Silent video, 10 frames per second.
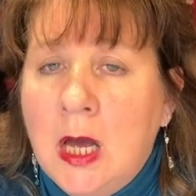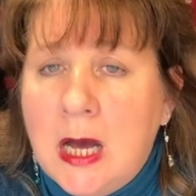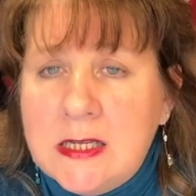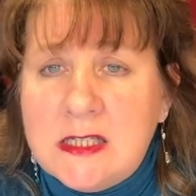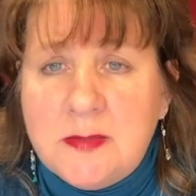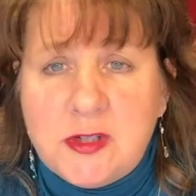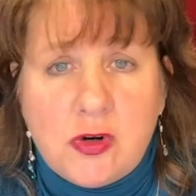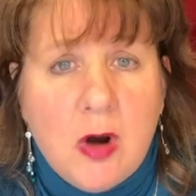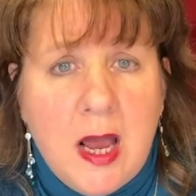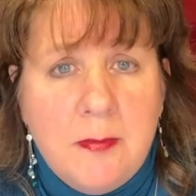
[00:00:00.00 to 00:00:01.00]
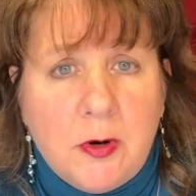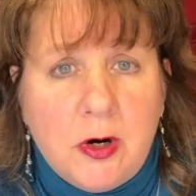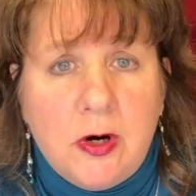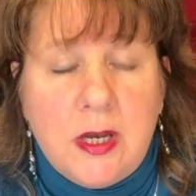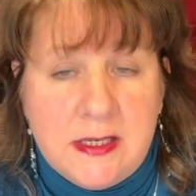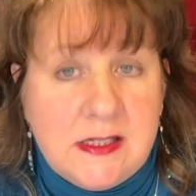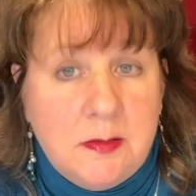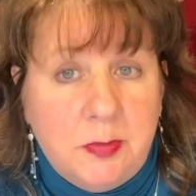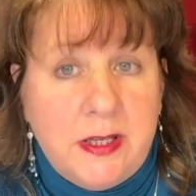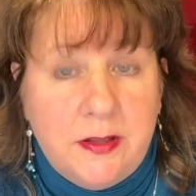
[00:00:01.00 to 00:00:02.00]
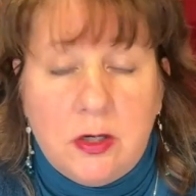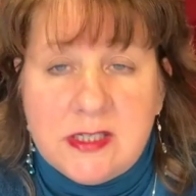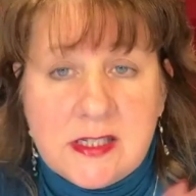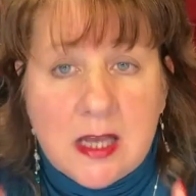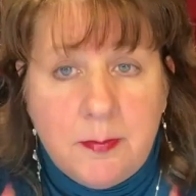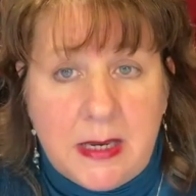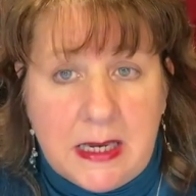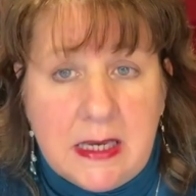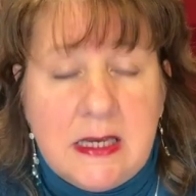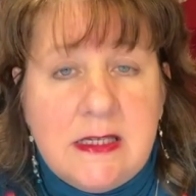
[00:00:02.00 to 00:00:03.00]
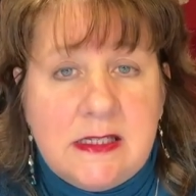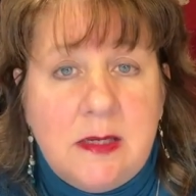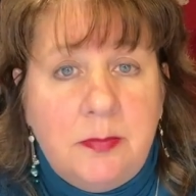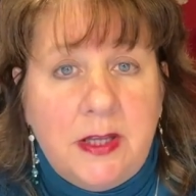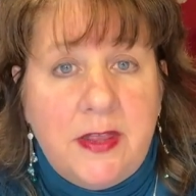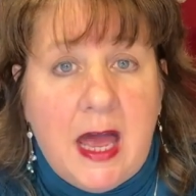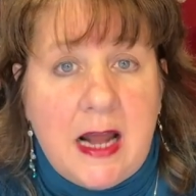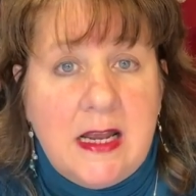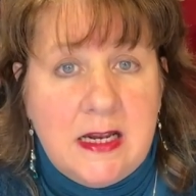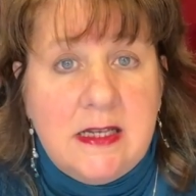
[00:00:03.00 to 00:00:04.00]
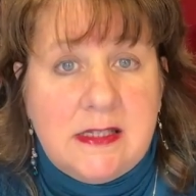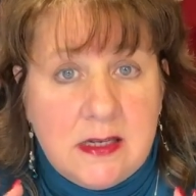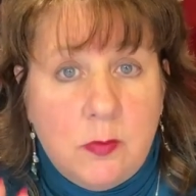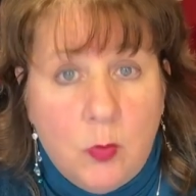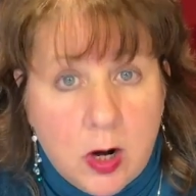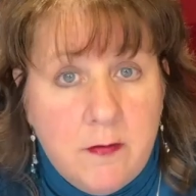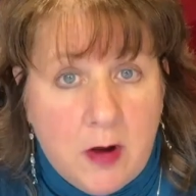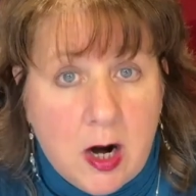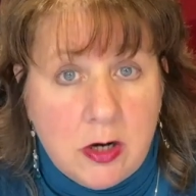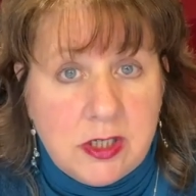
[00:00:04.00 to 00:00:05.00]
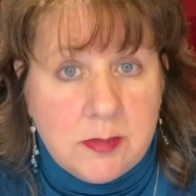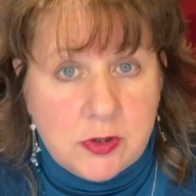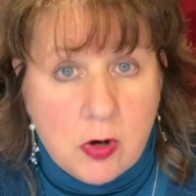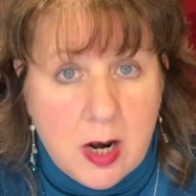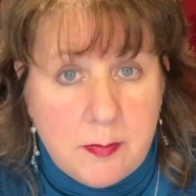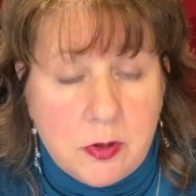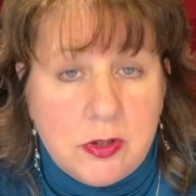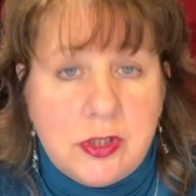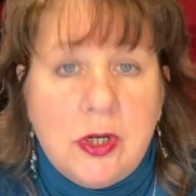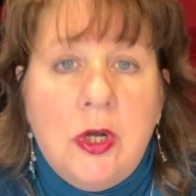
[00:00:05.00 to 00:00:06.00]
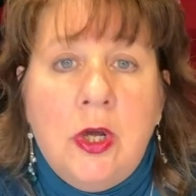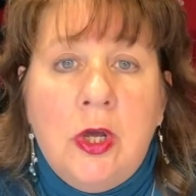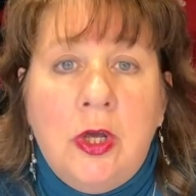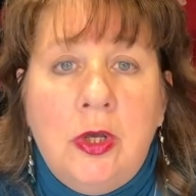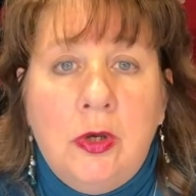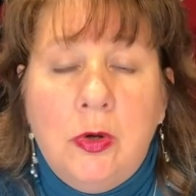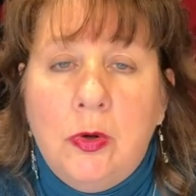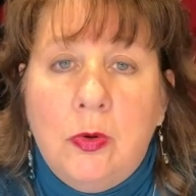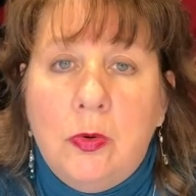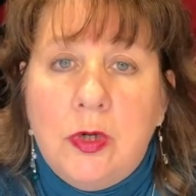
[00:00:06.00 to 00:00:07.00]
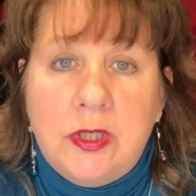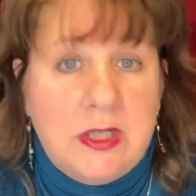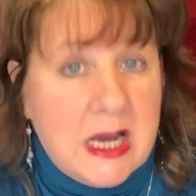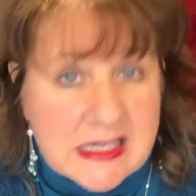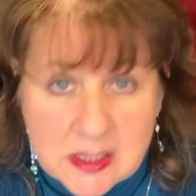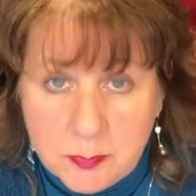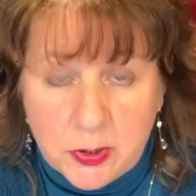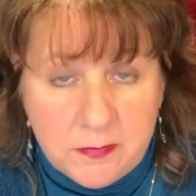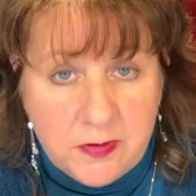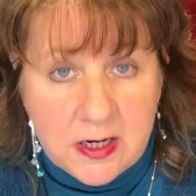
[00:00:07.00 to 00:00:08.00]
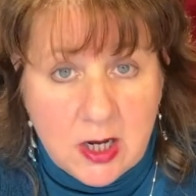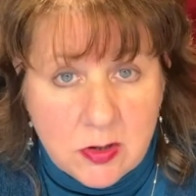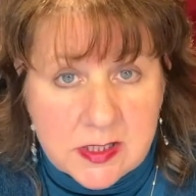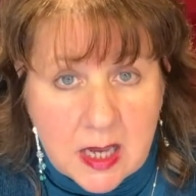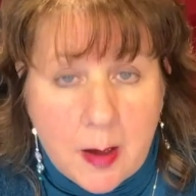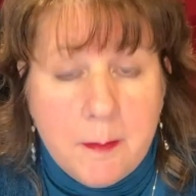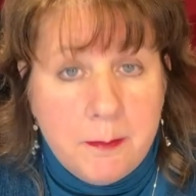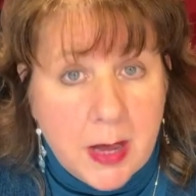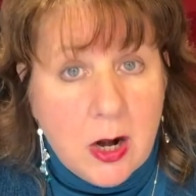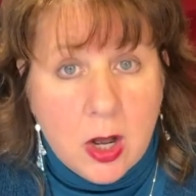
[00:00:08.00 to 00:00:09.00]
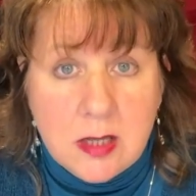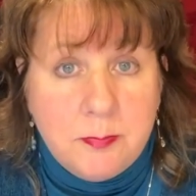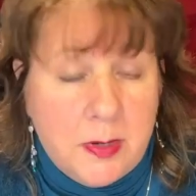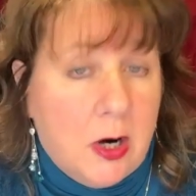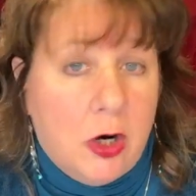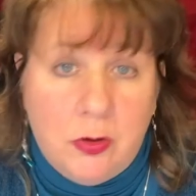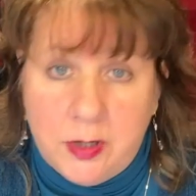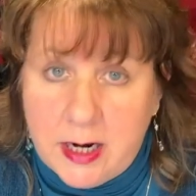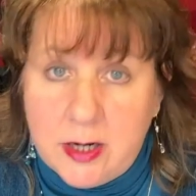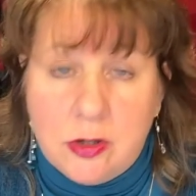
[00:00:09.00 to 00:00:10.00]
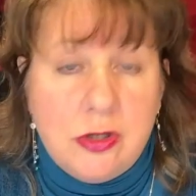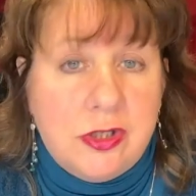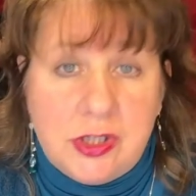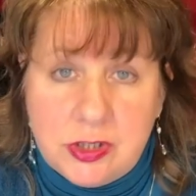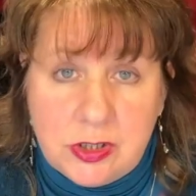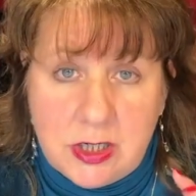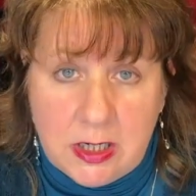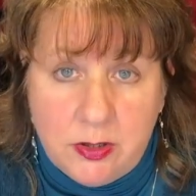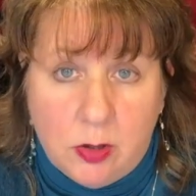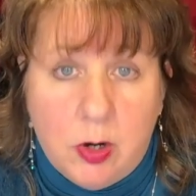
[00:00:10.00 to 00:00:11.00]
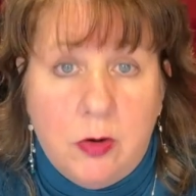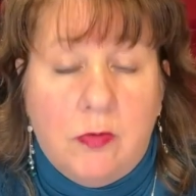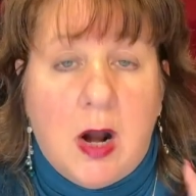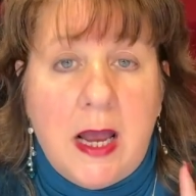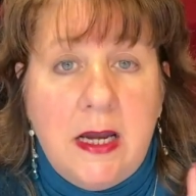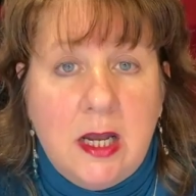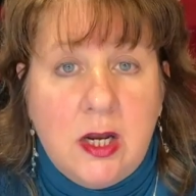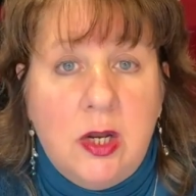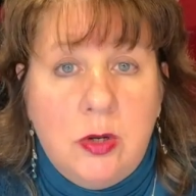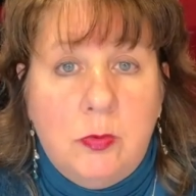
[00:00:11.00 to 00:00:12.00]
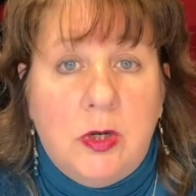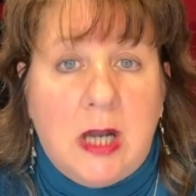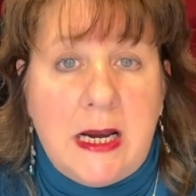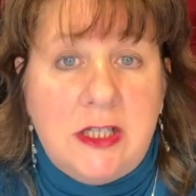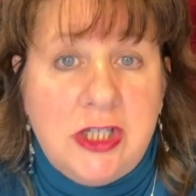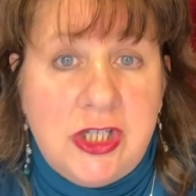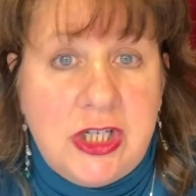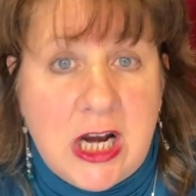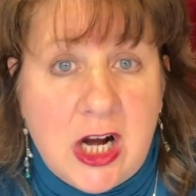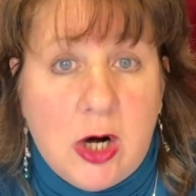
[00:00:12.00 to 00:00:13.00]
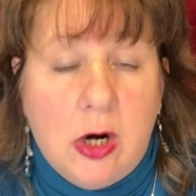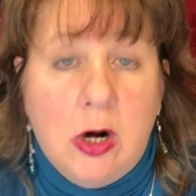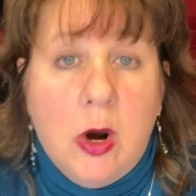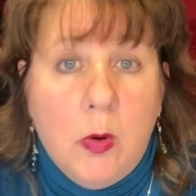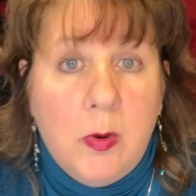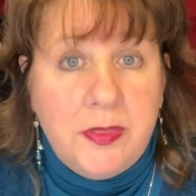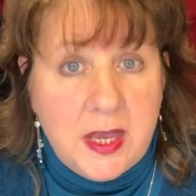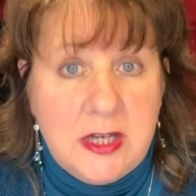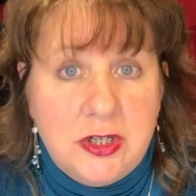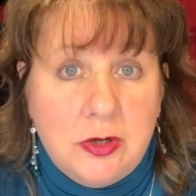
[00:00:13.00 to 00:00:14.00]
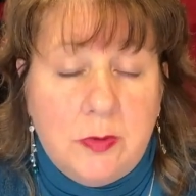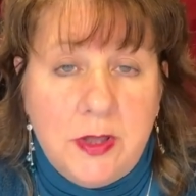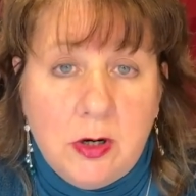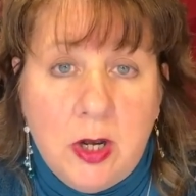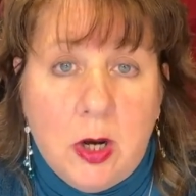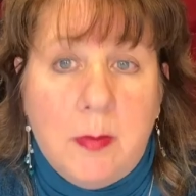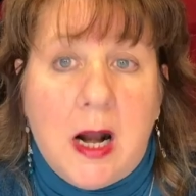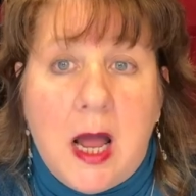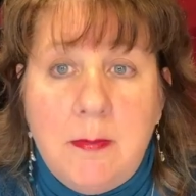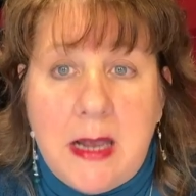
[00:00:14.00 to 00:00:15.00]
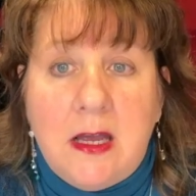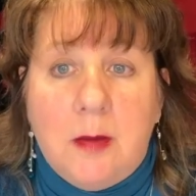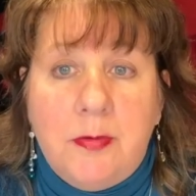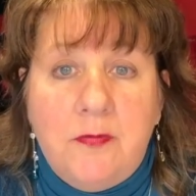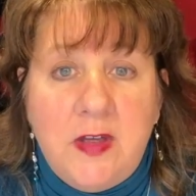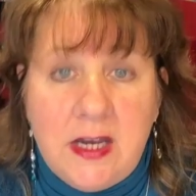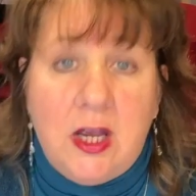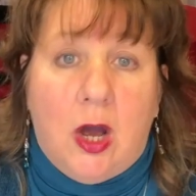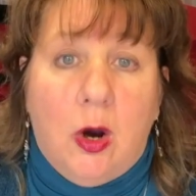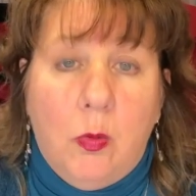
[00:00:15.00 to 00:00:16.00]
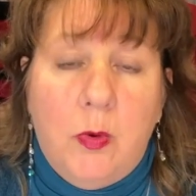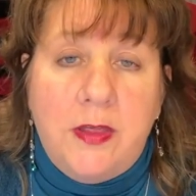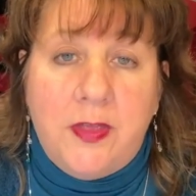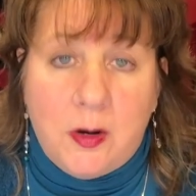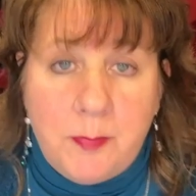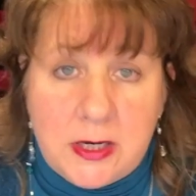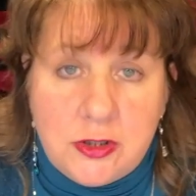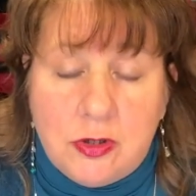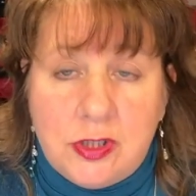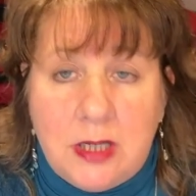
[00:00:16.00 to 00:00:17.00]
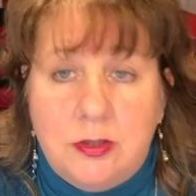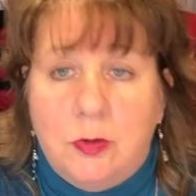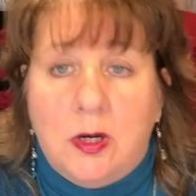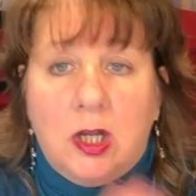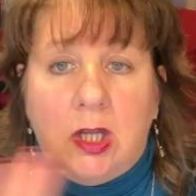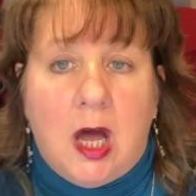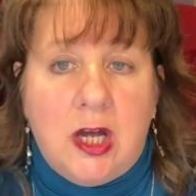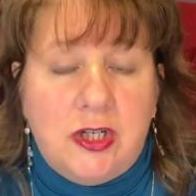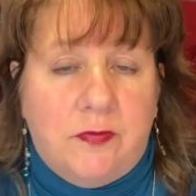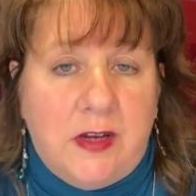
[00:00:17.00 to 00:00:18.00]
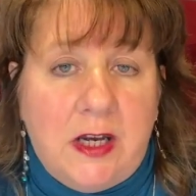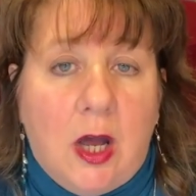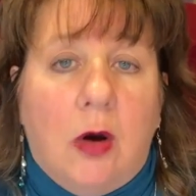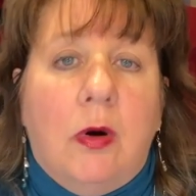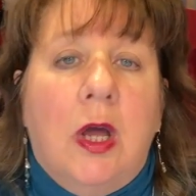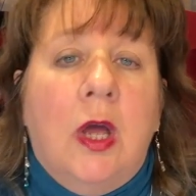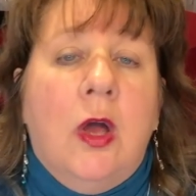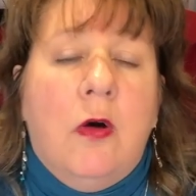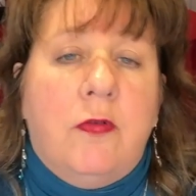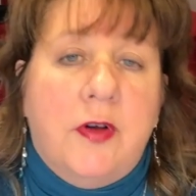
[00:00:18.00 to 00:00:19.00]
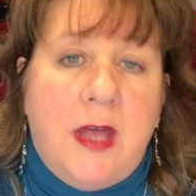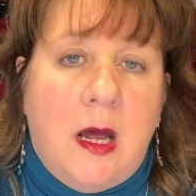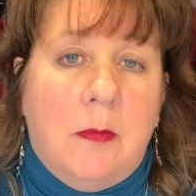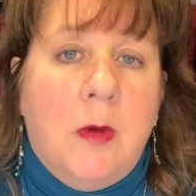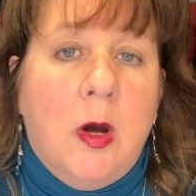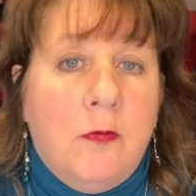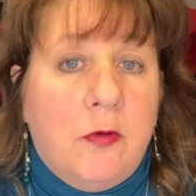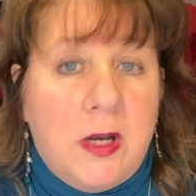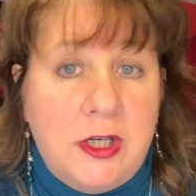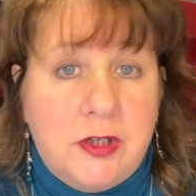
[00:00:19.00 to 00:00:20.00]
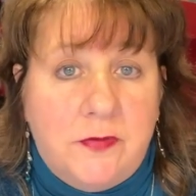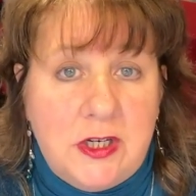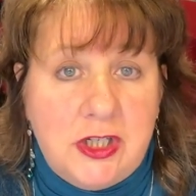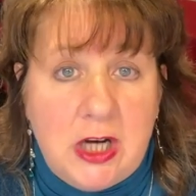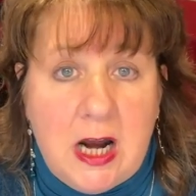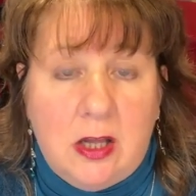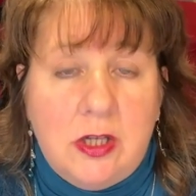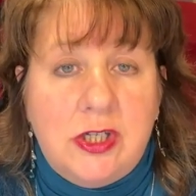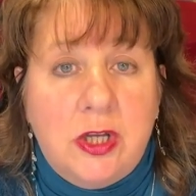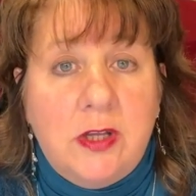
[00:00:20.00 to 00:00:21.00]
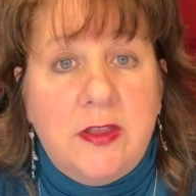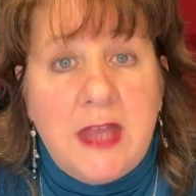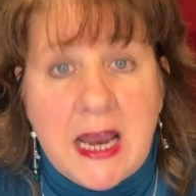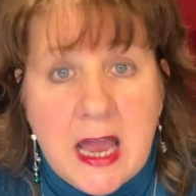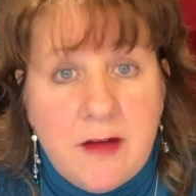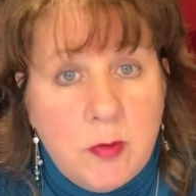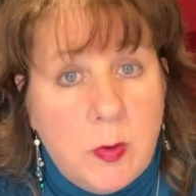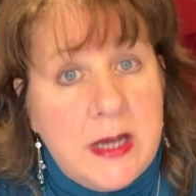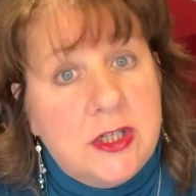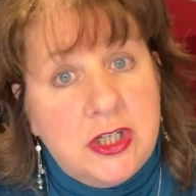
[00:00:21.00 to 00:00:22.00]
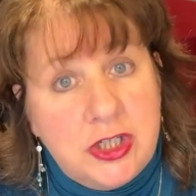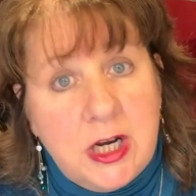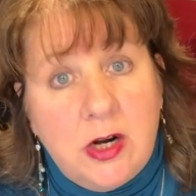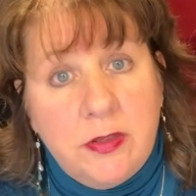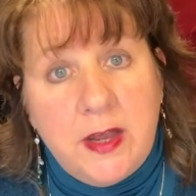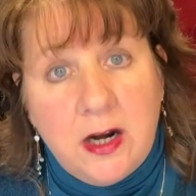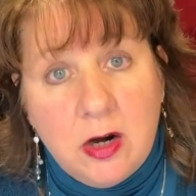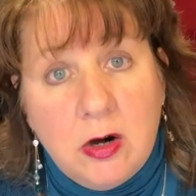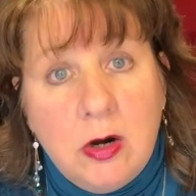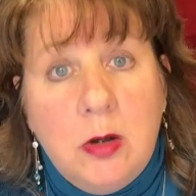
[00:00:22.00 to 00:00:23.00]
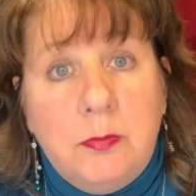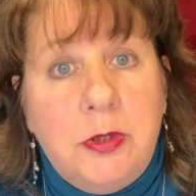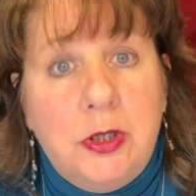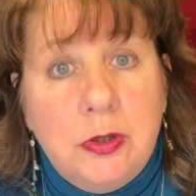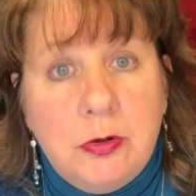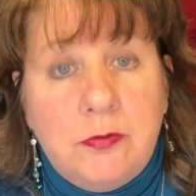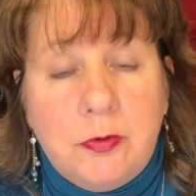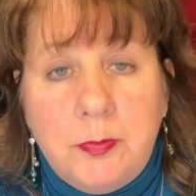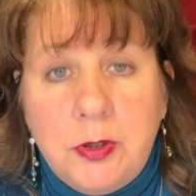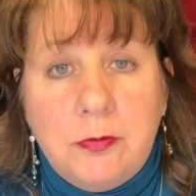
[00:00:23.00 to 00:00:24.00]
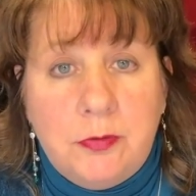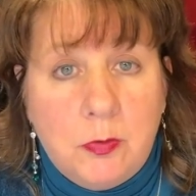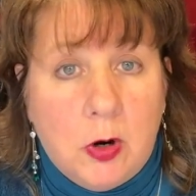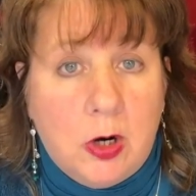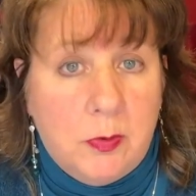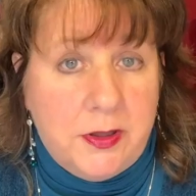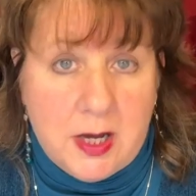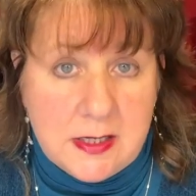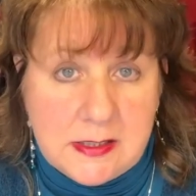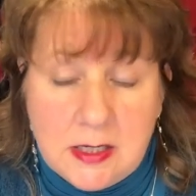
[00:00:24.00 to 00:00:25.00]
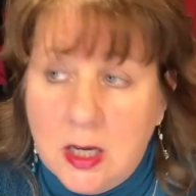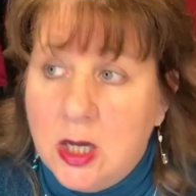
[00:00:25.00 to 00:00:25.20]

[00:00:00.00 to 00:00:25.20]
A subscriber is simply, or subby is simply that. It is a, one of our subscribers who doesn't put videos up, but, all, but our creators in their own right and who would like to share what they do in their home. And I make up a video with their pictures. I do a collage video for them for each of these challenges so that they have a way to share their beautiful, beautiful work with us.